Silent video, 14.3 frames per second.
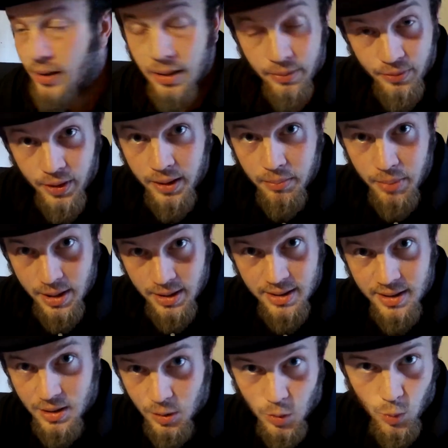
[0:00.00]
Now the funny
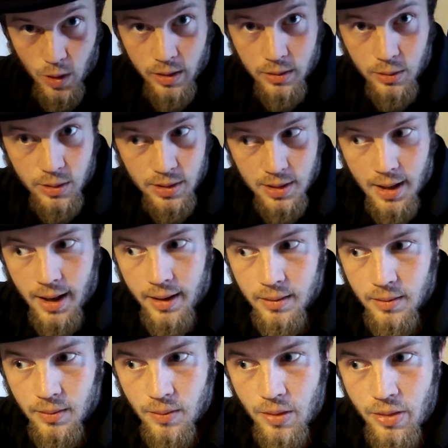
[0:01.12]
business was what was not
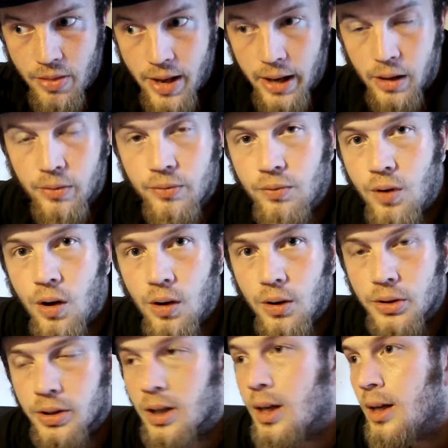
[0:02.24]
their
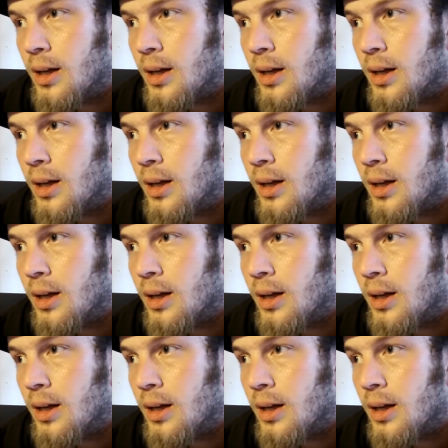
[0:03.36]
fault.